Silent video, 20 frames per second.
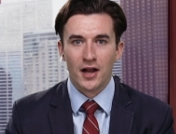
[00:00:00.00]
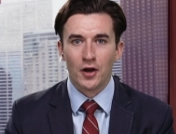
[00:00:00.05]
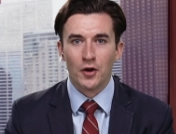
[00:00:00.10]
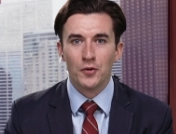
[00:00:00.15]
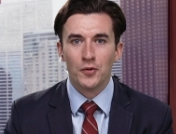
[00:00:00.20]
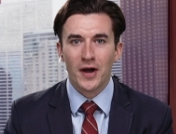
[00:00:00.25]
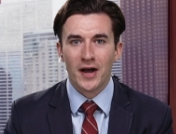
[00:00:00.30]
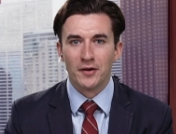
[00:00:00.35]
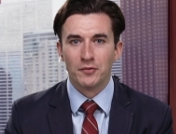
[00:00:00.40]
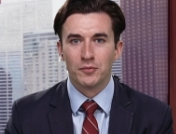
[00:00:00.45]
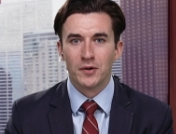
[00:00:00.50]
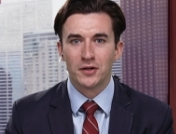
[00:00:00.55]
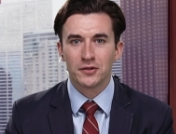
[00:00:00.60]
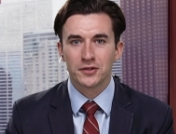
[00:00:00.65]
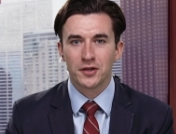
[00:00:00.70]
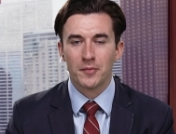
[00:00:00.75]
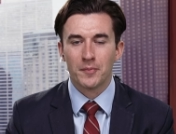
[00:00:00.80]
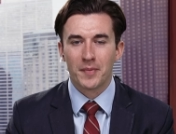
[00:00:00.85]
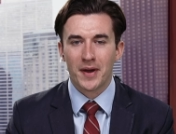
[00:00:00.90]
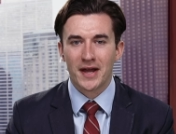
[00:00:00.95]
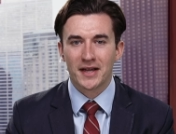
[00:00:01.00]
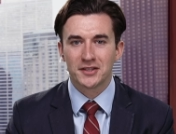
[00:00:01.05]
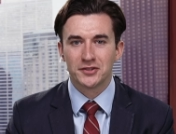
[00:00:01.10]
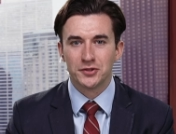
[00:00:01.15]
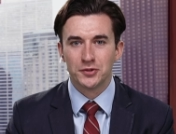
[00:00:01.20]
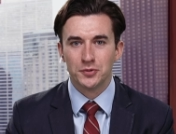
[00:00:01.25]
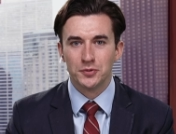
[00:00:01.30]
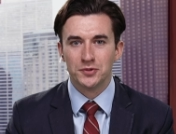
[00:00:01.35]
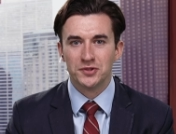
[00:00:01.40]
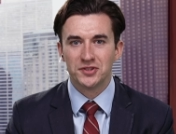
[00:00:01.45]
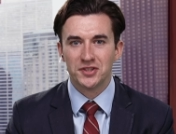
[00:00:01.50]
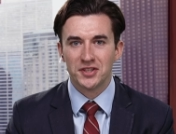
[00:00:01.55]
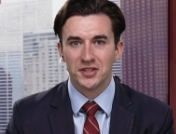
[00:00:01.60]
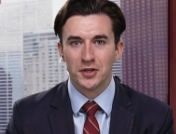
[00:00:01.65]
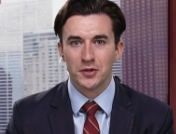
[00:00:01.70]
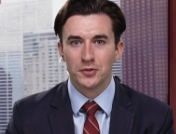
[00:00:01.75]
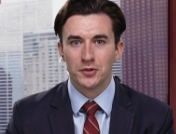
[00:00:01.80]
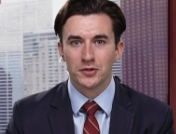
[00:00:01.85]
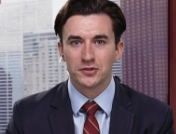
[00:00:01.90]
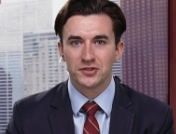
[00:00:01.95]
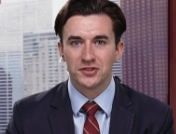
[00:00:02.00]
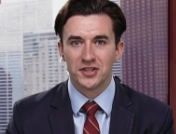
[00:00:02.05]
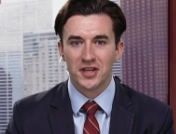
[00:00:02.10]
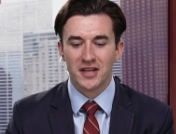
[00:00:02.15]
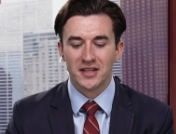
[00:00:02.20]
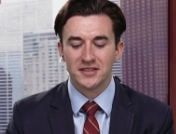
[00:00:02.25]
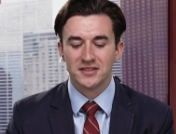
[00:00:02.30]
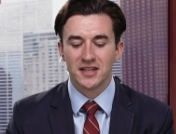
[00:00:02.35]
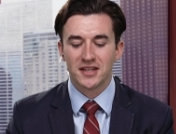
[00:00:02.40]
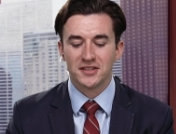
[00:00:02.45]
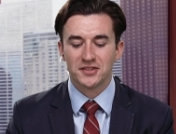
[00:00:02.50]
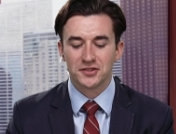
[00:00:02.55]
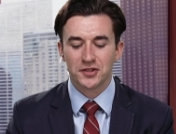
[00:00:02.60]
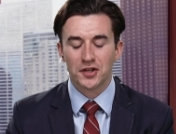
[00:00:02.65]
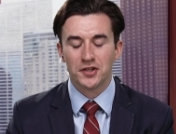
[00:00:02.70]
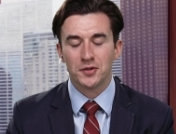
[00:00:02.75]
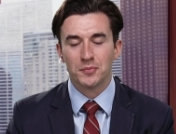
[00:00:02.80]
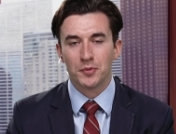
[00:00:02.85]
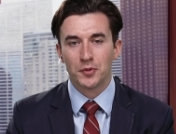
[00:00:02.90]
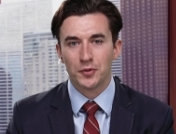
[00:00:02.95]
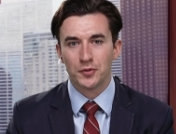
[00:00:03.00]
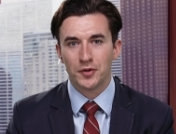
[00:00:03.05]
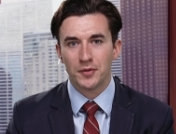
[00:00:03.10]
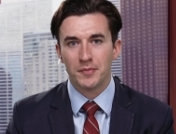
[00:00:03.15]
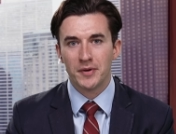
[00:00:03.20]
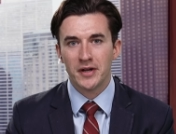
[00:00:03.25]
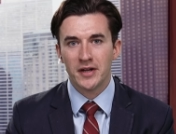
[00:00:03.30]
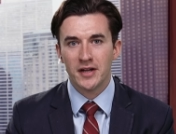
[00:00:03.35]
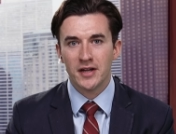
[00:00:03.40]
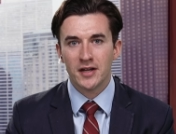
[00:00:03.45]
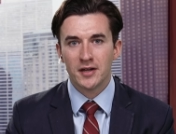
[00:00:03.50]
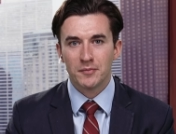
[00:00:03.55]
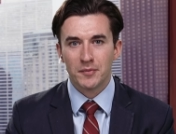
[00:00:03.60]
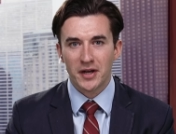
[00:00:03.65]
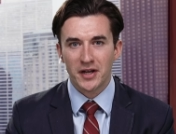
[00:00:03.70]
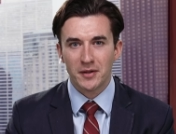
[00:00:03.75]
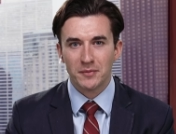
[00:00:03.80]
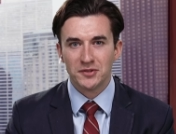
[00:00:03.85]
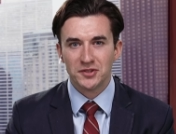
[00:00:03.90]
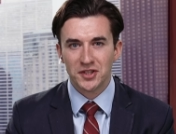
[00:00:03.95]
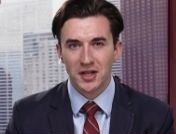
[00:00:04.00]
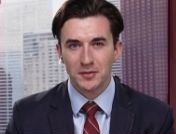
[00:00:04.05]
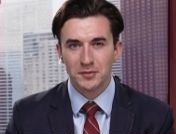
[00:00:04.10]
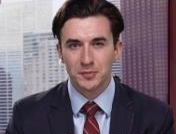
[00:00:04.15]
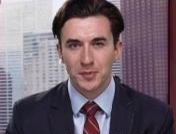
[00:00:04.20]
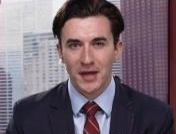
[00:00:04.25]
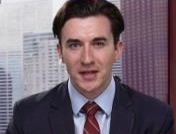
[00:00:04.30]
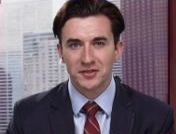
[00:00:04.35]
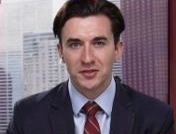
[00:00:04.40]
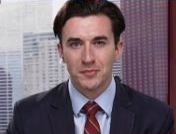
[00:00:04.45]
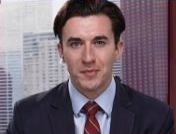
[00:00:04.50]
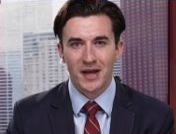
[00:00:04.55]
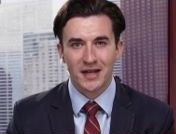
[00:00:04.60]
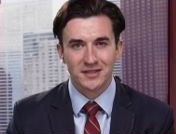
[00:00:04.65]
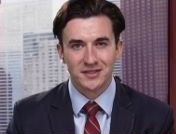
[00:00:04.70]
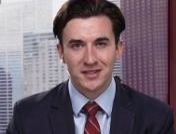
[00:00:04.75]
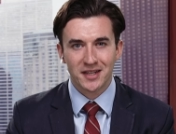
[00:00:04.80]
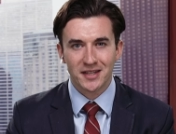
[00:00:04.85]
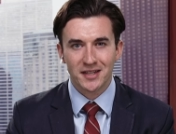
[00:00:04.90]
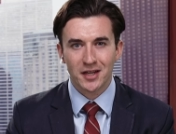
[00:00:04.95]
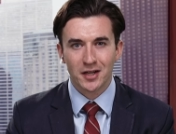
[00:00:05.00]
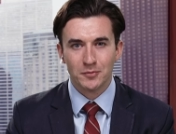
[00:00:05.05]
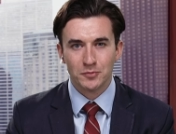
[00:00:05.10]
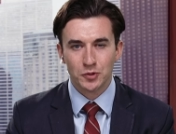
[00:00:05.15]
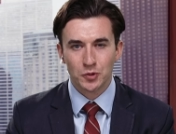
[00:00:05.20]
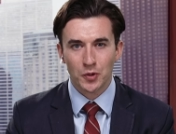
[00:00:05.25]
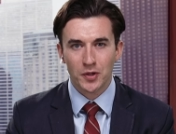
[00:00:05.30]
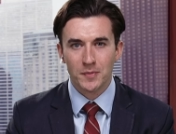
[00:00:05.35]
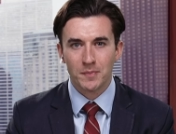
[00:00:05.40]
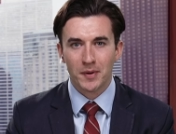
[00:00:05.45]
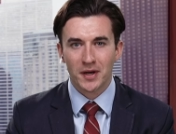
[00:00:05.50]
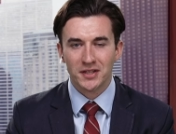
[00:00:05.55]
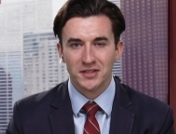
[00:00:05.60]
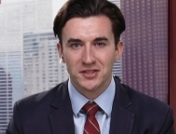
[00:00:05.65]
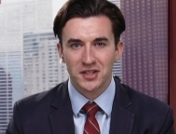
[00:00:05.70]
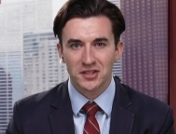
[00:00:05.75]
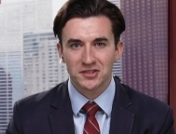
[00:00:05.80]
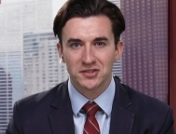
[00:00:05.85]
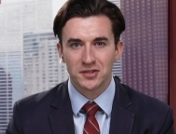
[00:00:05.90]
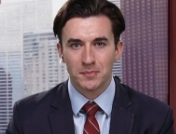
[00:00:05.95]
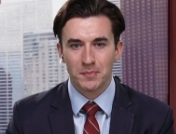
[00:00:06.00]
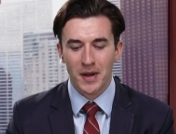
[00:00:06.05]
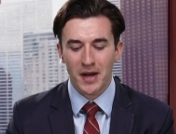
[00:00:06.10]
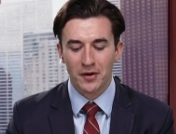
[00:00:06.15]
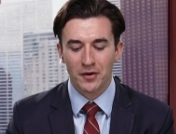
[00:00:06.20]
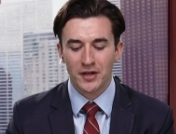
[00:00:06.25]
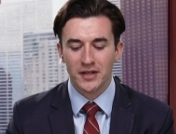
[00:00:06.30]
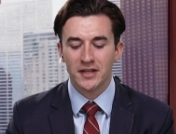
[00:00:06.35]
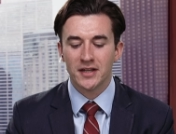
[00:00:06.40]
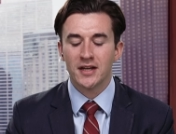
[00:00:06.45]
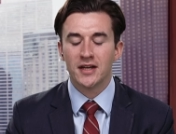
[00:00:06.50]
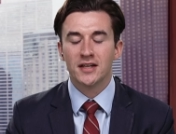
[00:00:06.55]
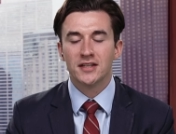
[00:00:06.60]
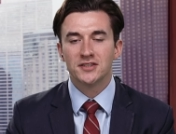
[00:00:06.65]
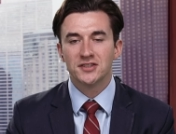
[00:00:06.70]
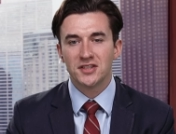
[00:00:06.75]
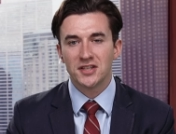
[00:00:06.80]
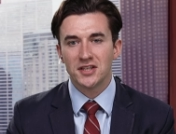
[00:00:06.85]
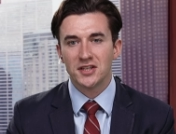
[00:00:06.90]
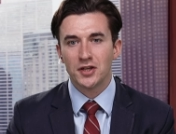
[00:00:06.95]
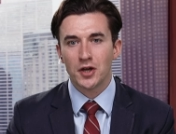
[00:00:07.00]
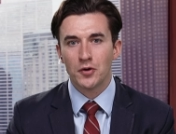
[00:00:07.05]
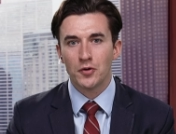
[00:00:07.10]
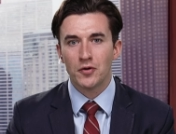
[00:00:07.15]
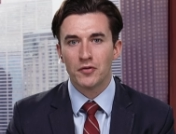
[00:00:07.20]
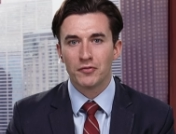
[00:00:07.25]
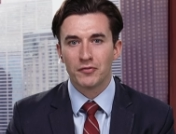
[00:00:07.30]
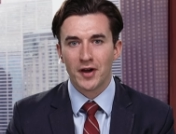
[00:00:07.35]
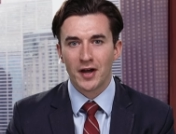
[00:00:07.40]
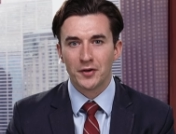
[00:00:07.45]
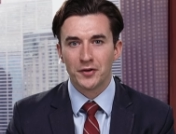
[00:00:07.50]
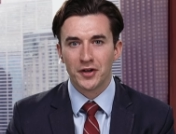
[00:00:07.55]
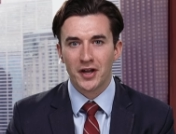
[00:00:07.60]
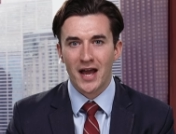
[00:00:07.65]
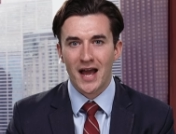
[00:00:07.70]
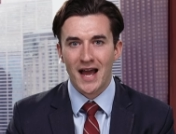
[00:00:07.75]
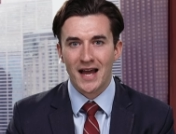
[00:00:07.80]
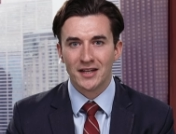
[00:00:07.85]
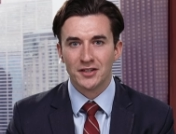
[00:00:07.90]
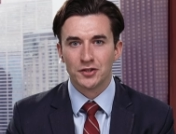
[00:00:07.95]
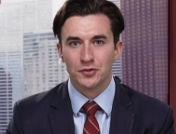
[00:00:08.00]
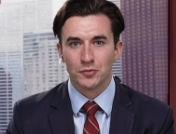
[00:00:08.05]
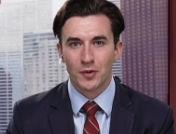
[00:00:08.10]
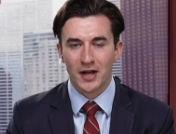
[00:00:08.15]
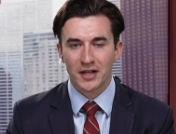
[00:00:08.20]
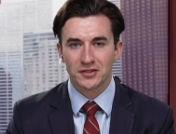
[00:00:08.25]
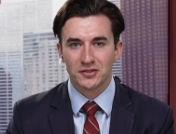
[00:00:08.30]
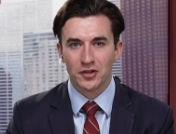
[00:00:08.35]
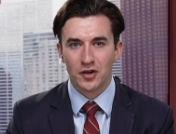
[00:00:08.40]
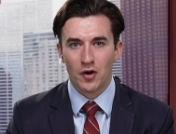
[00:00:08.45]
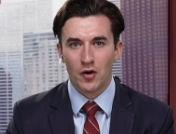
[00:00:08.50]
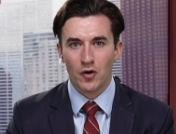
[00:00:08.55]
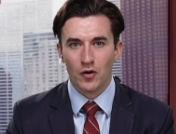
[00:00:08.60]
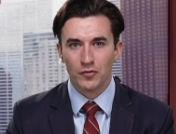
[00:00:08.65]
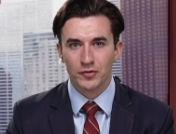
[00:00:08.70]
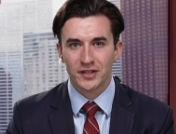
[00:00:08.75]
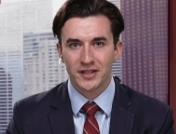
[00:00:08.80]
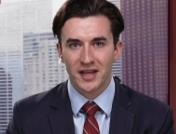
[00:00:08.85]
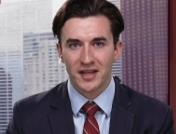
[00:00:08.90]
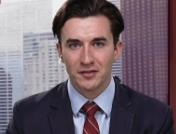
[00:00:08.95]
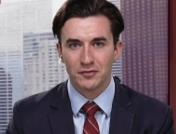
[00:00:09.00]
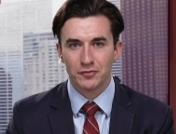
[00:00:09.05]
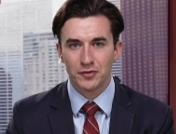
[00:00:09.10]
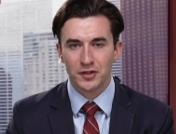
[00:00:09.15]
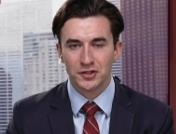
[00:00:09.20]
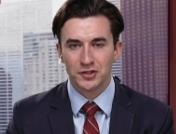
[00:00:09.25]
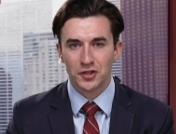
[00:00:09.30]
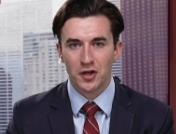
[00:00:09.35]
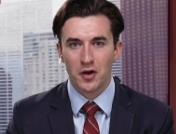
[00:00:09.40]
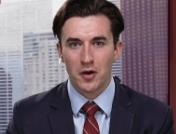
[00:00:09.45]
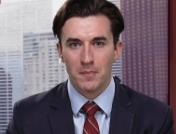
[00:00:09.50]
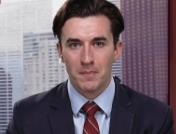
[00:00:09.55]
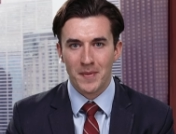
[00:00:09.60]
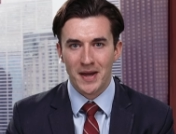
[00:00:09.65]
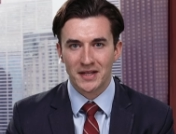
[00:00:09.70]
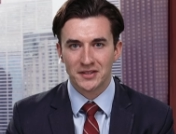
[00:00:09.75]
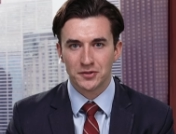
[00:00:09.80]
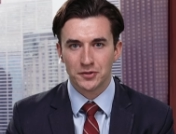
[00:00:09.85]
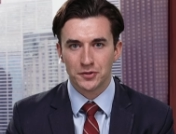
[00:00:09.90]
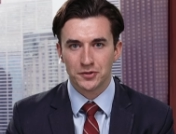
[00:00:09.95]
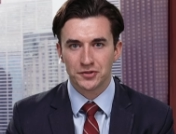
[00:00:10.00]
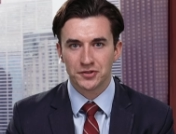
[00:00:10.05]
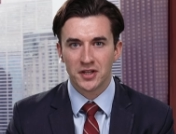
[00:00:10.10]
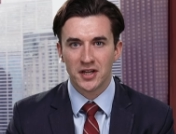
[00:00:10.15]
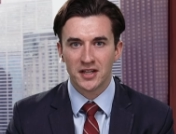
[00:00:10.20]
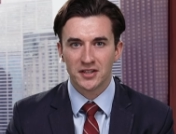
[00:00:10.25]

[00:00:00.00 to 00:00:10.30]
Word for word: Hello and welcome back to CEO.ca's Inside the Boardroom. My name is James Patham, and today I'm joined by Dustin Perry, CEO, founder, and director of Kingfisher Metals.